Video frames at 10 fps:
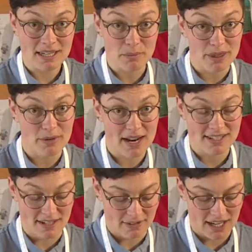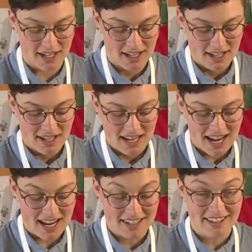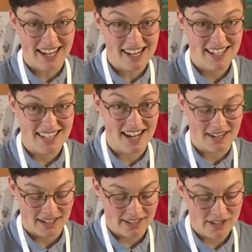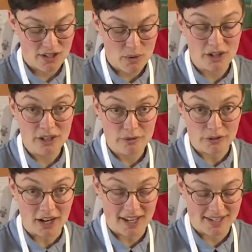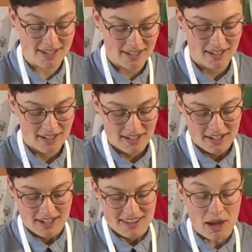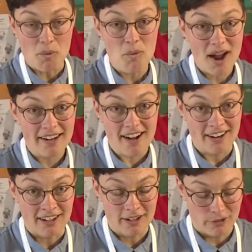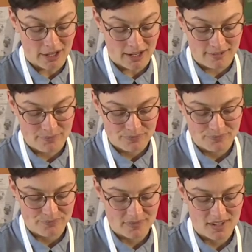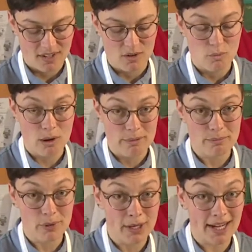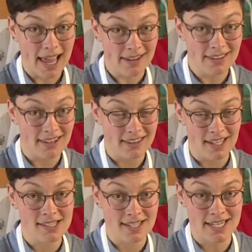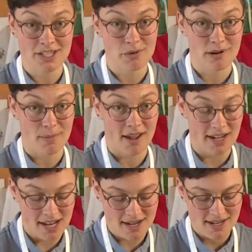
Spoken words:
in with the rest of it. And like I said, it's so good for us that why not include it? When we put healthy things into our body,